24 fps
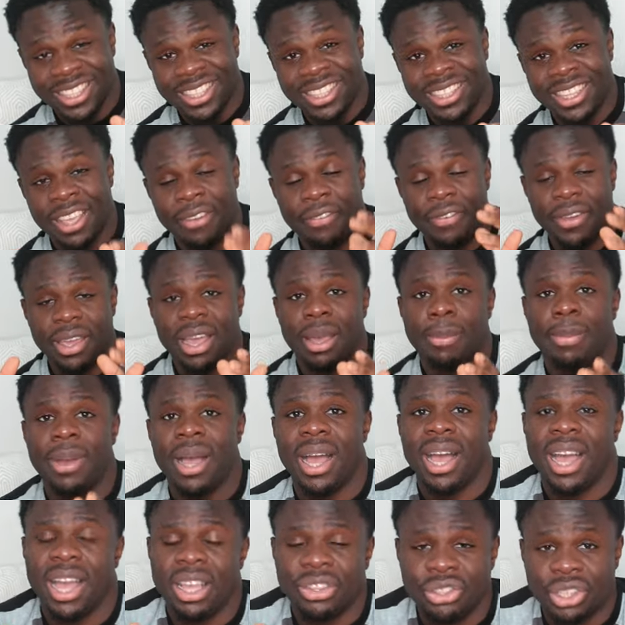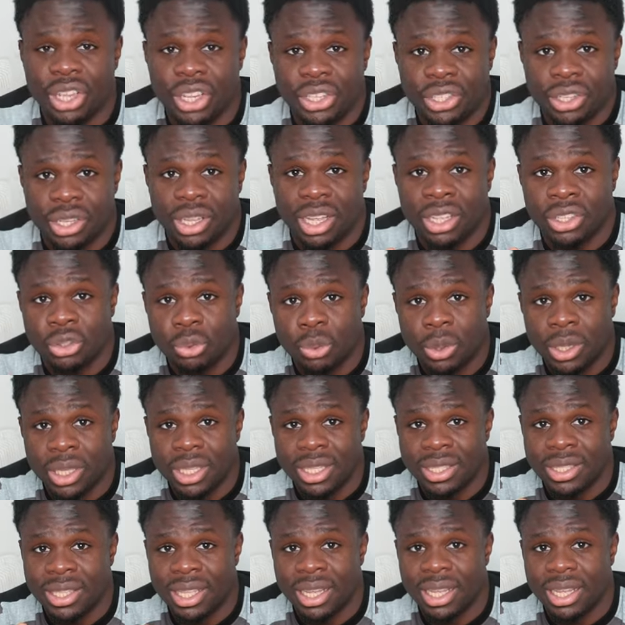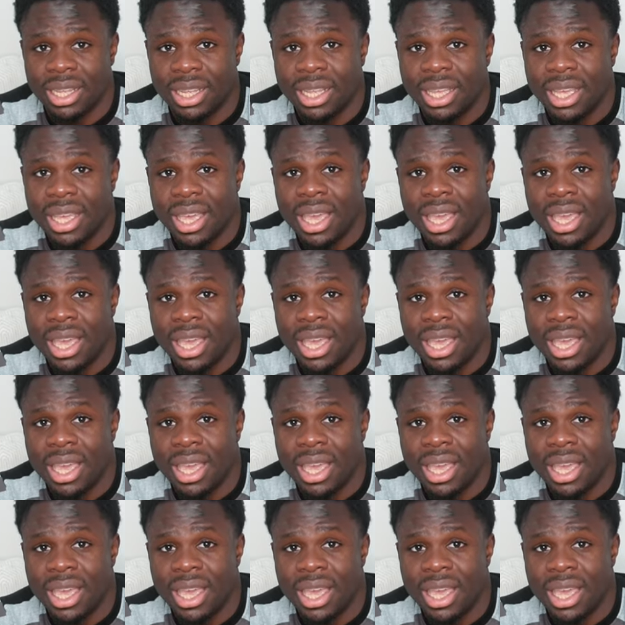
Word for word: The thing about hydration as well is that